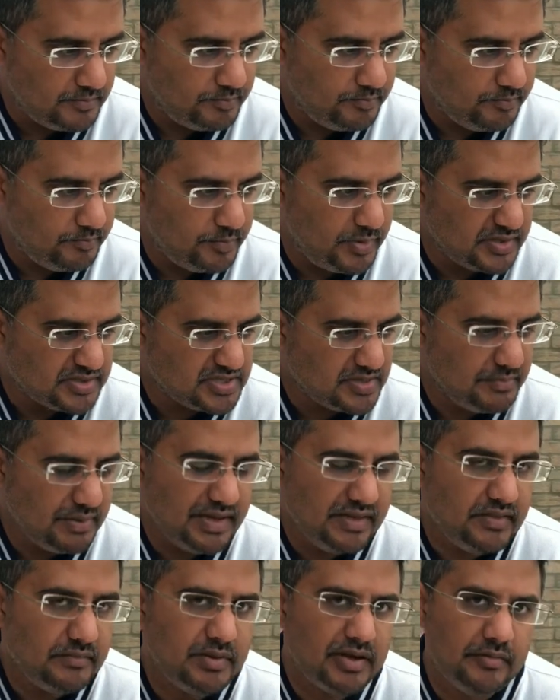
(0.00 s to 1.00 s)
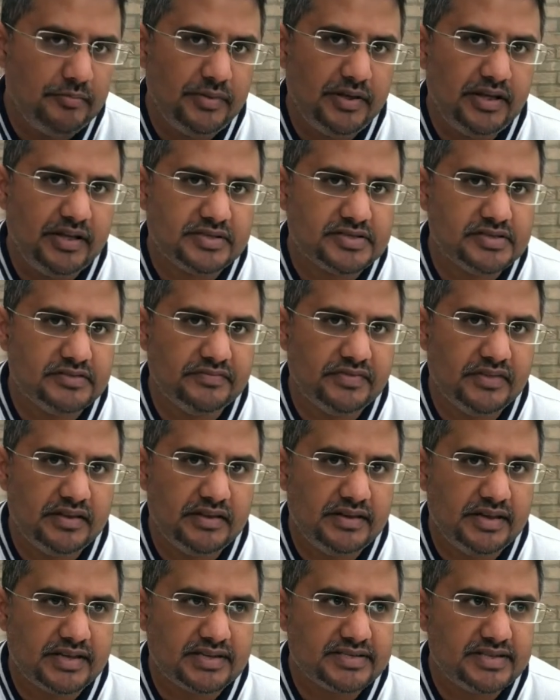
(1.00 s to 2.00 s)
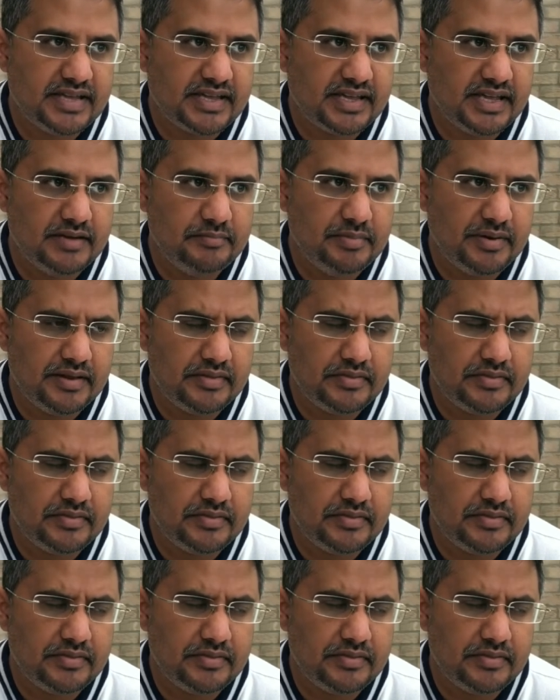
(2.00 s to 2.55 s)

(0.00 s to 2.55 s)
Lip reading: Possibly in the middle part of the next decade, but at the